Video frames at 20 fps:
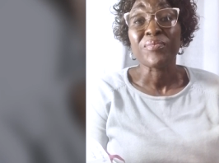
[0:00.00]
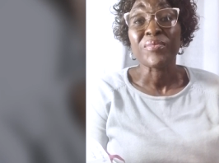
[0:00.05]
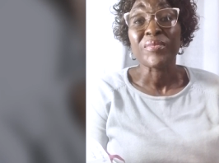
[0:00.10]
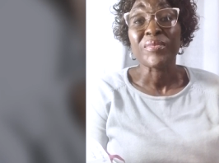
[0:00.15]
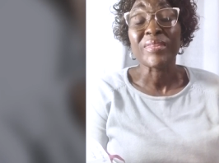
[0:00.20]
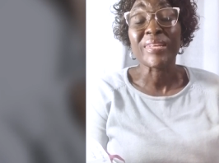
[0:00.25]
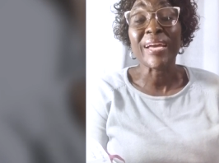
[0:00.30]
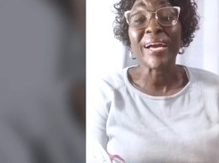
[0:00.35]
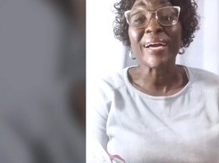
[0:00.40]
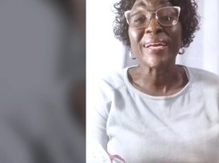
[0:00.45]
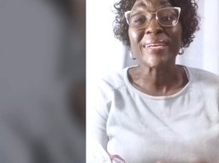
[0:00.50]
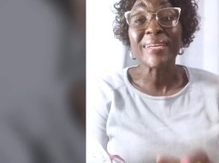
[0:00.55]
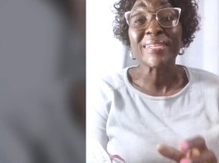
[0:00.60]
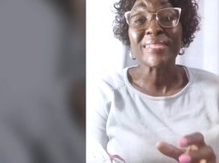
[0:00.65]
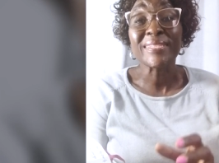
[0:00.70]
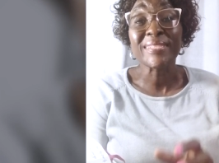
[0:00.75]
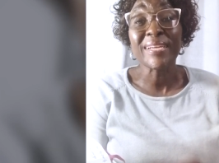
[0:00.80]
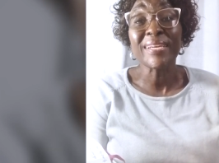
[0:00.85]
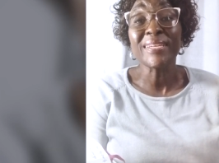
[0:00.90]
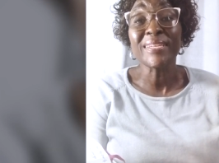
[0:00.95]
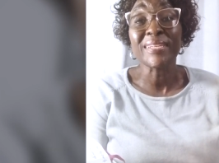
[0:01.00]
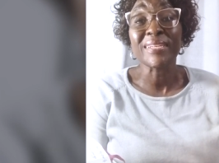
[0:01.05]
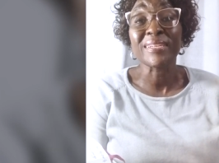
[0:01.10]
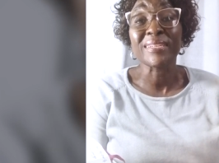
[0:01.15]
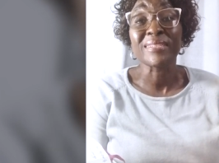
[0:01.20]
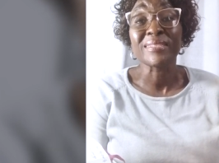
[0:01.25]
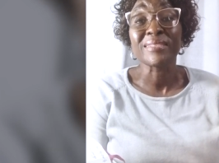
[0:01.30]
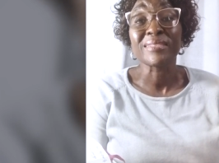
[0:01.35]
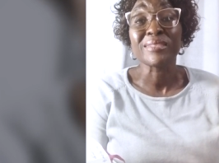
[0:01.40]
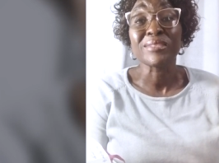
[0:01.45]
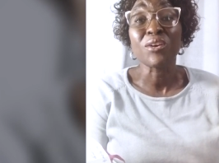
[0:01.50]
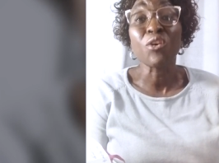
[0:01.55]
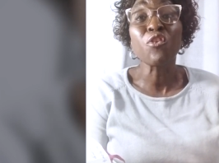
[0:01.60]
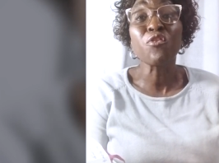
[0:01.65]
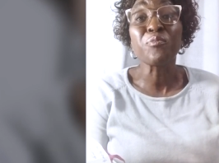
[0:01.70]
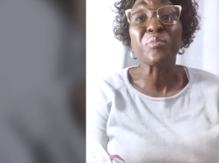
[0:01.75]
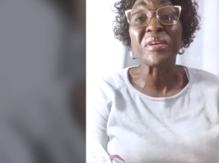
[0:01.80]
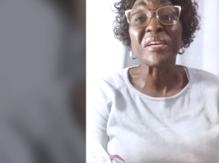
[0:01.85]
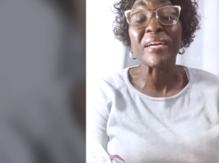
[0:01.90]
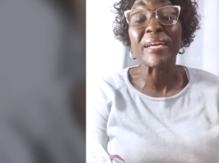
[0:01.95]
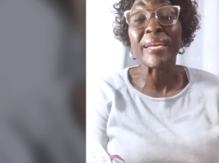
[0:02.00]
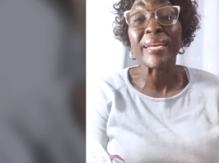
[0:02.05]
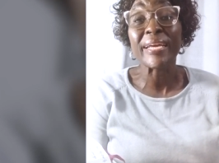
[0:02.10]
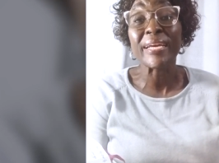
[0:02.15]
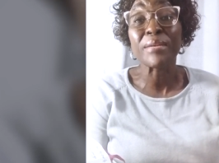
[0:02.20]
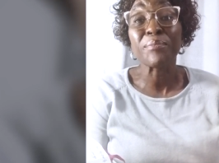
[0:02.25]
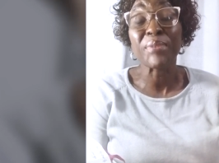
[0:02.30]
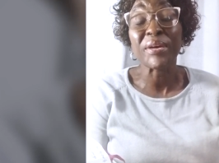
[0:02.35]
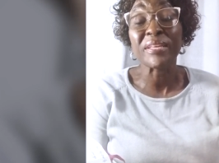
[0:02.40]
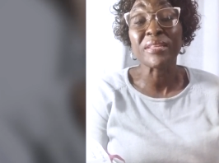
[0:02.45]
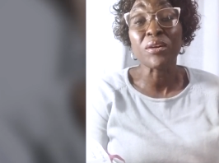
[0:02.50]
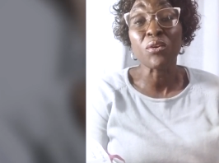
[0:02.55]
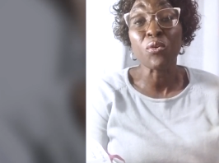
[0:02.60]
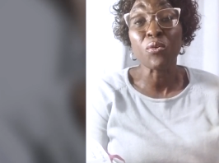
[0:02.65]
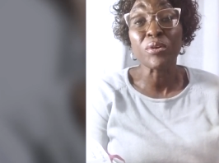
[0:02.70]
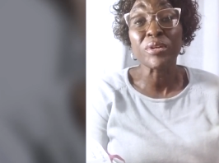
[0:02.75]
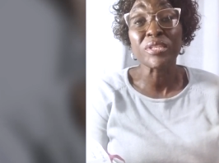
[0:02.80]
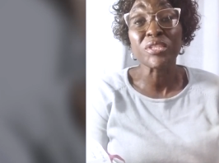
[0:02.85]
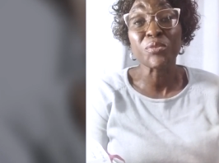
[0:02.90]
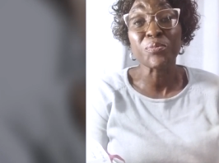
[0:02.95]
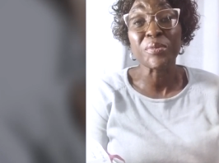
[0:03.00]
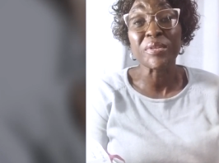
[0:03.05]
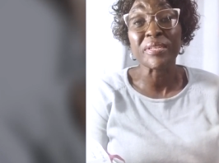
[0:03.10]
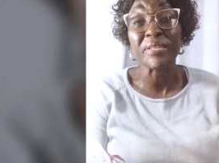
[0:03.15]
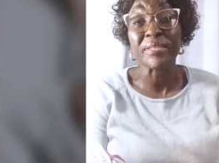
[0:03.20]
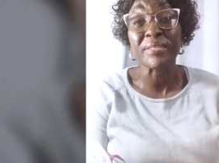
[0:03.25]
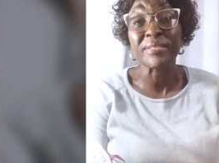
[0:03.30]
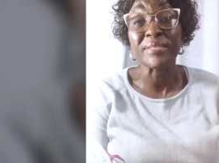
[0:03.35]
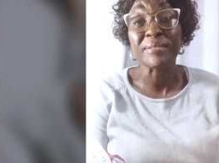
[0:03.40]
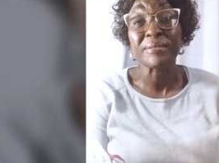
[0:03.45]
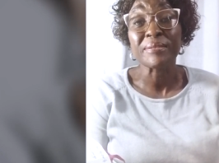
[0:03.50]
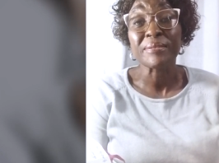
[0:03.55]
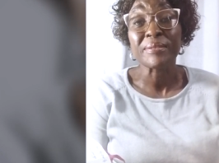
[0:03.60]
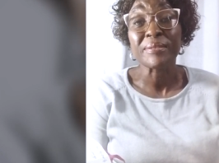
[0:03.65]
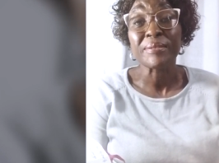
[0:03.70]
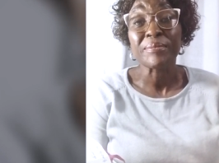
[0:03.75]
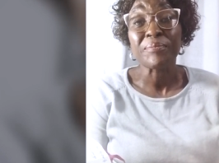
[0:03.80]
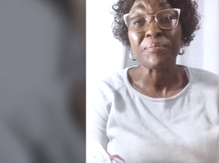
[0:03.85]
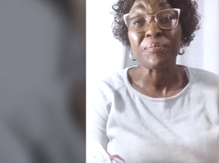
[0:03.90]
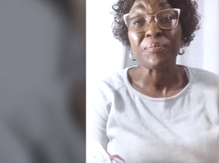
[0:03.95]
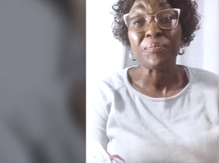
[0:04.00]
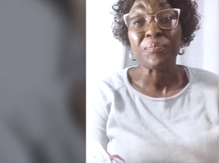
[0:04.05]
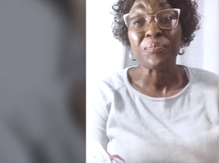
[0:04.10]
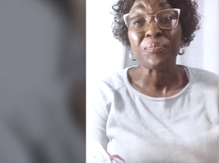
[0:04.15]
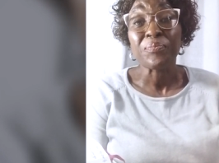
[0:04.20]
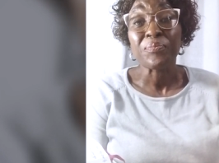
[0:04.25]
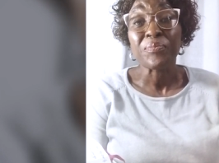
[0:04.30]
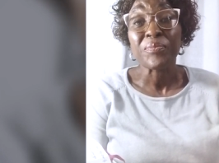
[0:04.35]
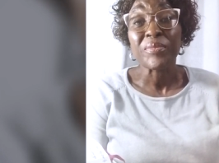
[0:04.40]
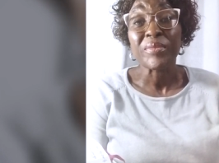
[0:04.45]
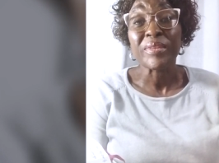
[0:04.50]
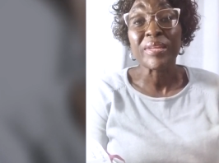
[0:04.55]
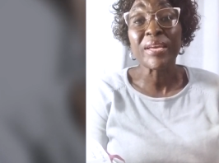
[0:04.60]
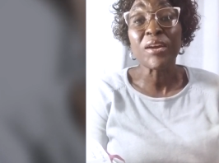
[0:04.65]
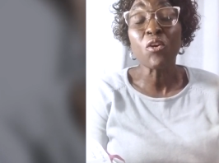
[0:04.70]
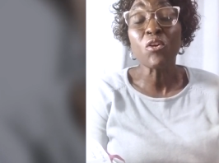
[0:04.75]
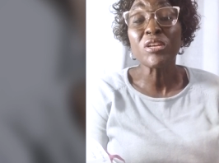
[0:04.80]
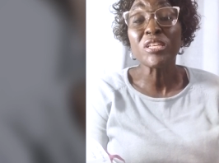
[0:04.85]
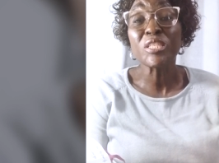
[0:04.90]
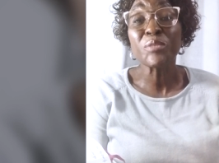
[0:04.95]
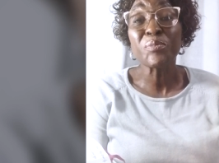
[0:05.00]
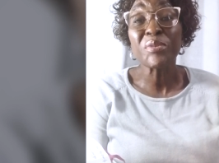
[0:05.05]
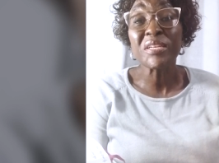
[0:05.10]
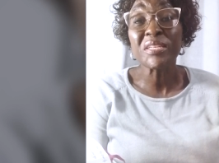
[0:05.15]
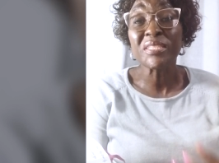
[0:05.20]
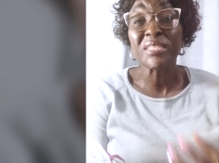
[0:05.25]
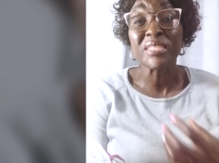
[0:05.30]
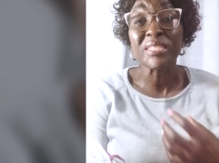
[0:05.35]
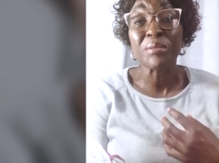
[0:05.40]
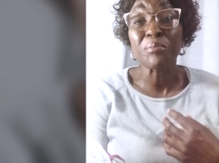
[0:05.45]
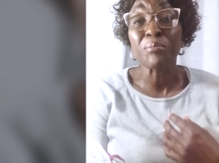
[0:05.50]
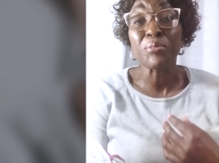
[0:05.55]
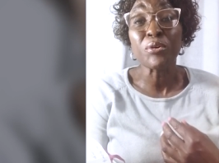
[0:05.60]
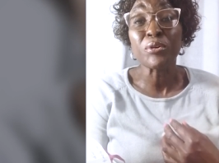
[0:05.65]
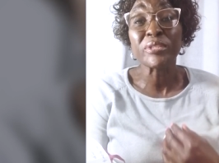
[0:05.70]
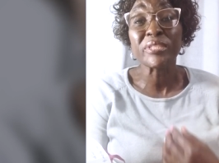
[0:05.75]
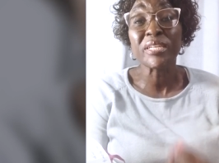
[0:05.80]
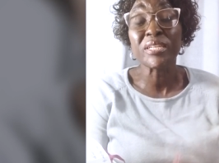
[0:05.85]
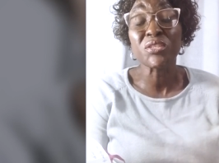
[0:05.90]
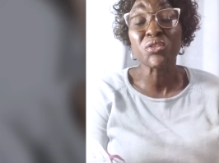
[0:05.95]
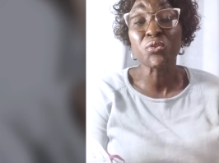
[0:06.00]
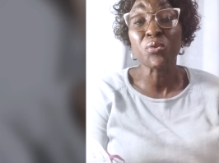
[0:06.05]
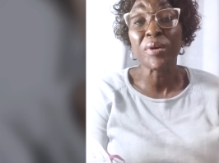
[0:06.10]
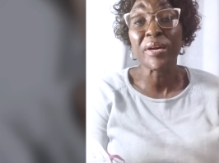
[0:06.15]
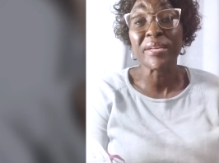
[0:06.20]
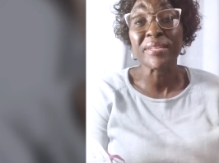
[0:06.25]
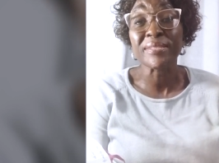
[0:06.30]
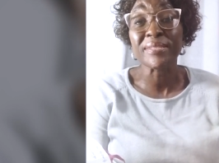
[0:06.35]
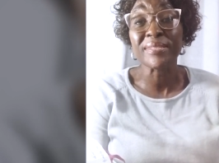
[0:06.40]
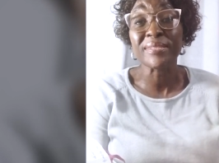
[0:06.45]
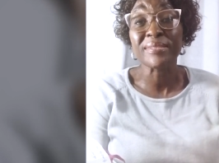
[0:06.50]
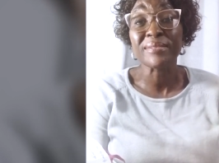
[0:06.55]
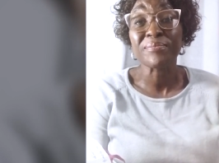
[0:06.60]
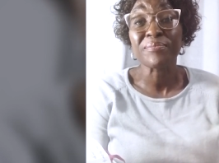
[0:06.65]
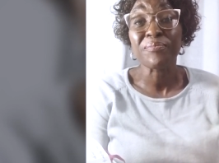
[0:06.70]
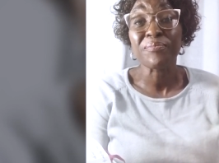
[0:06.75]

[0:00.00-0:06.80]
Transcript: the understanding of being led by the Holy Spirit. The Holy Spirit is important to us.